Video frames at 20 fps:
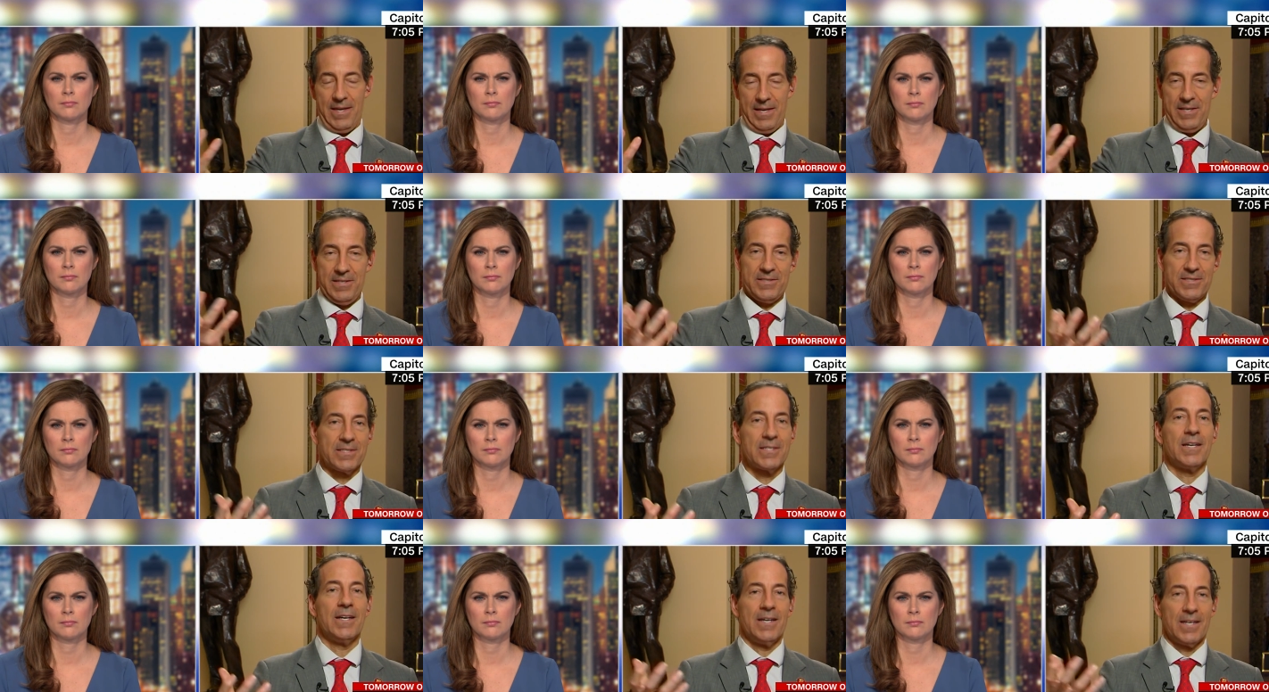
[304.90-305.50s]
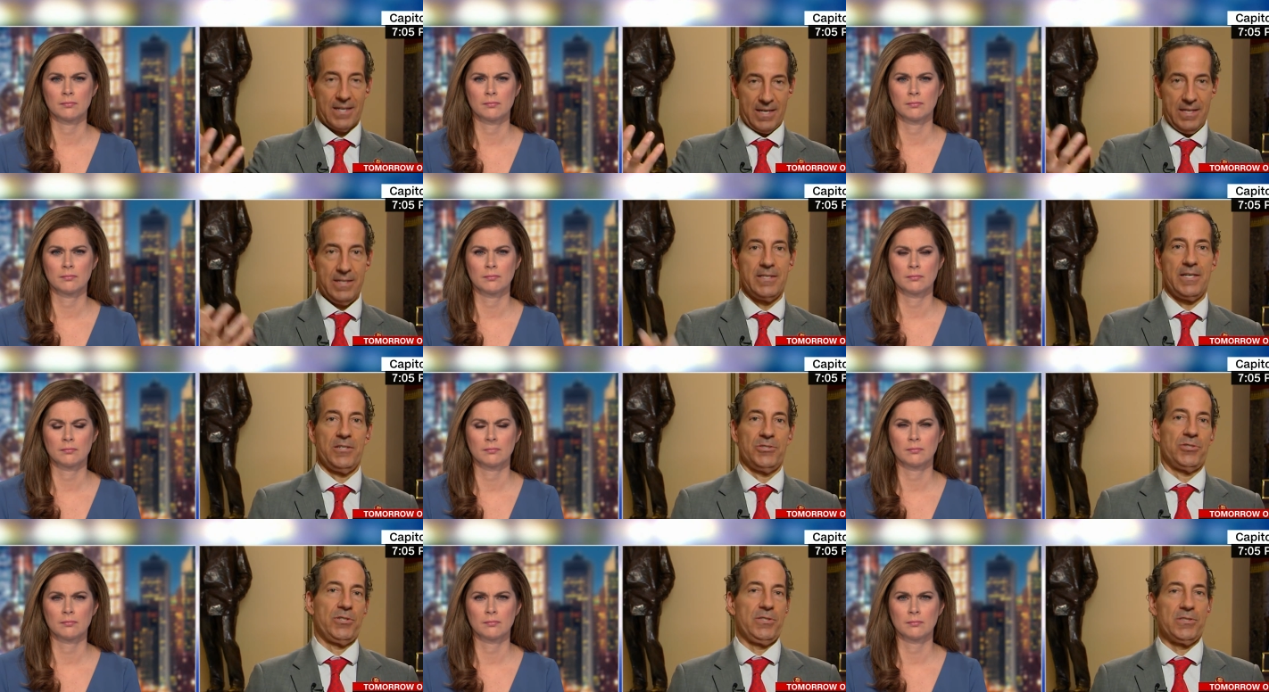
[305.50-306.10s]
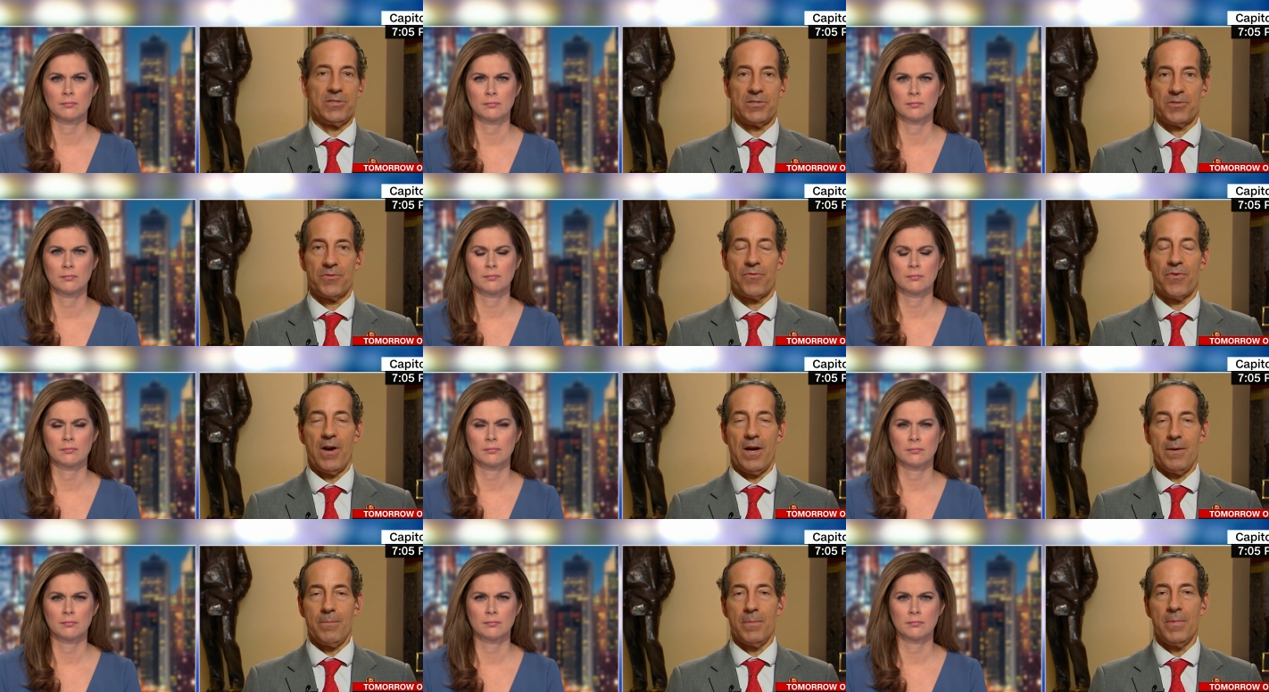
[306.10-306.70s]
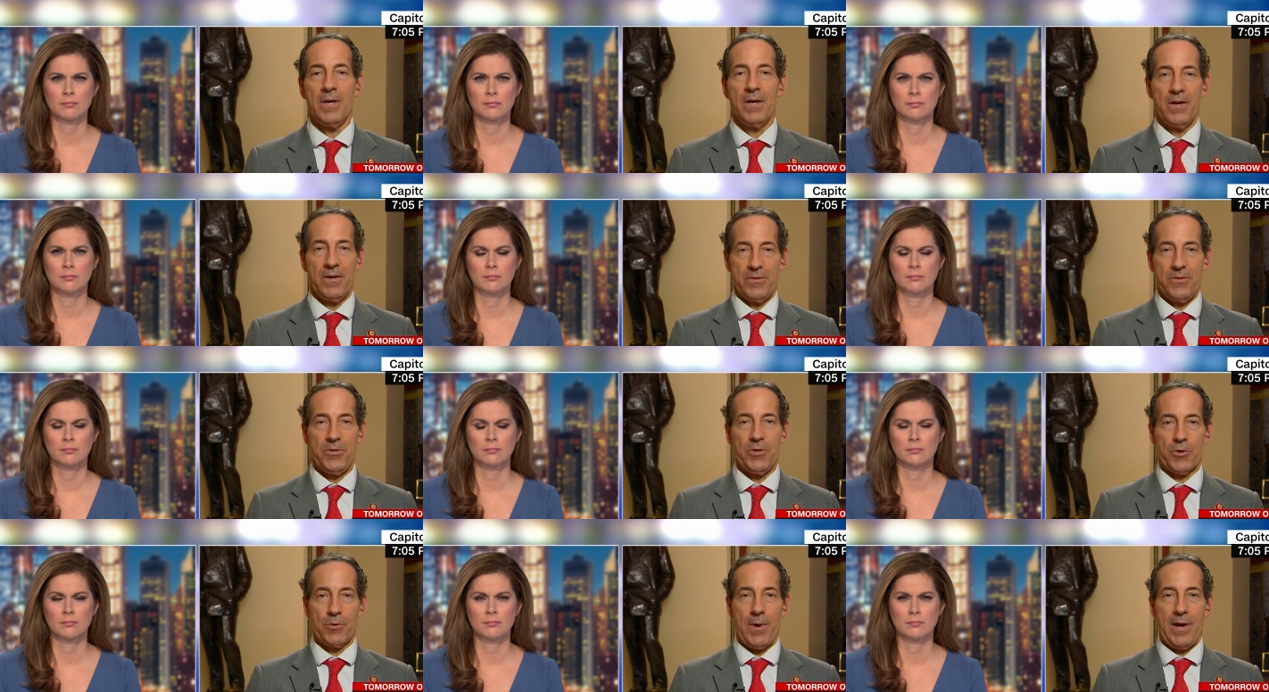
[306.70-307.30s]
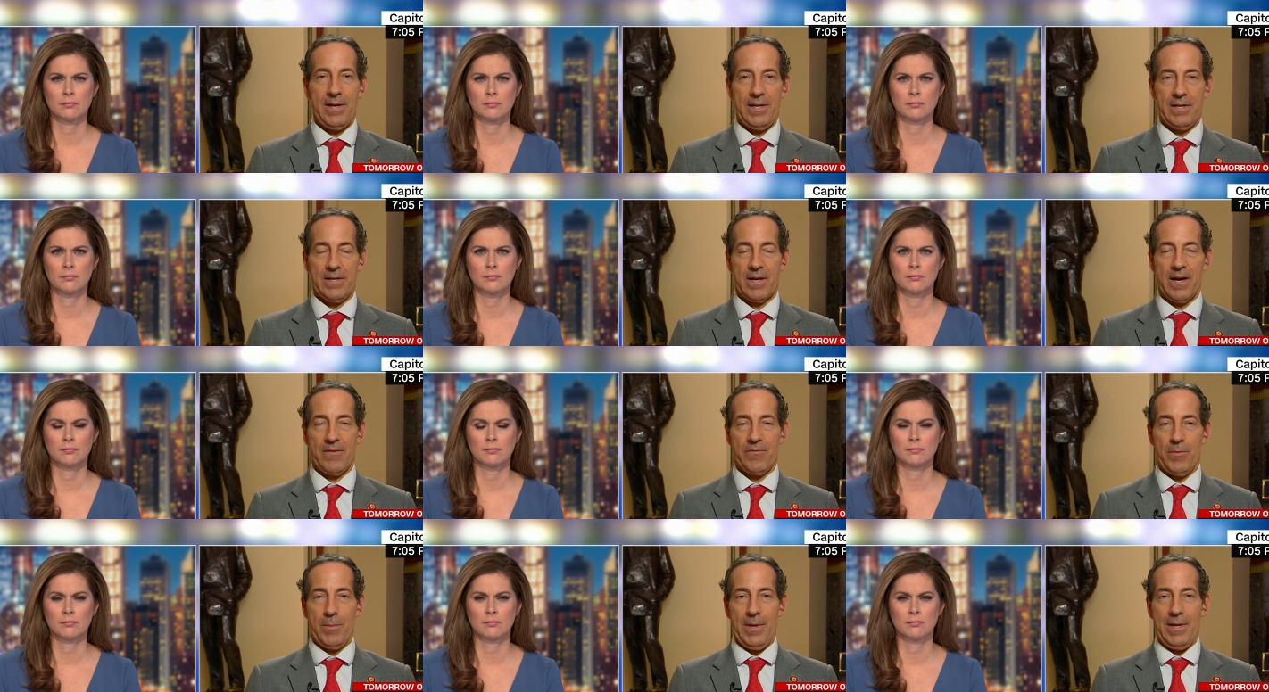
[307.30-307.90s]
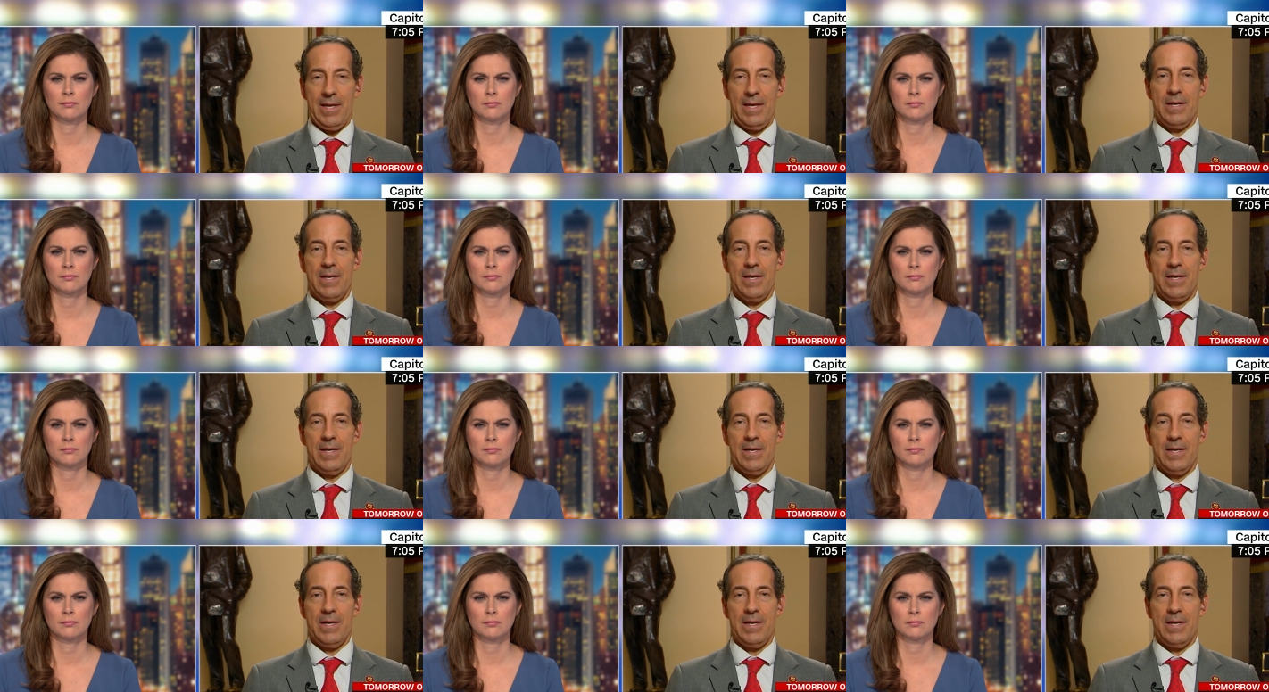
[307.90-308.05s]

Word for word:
Speaker 1: these conditions from the Ukrainian government.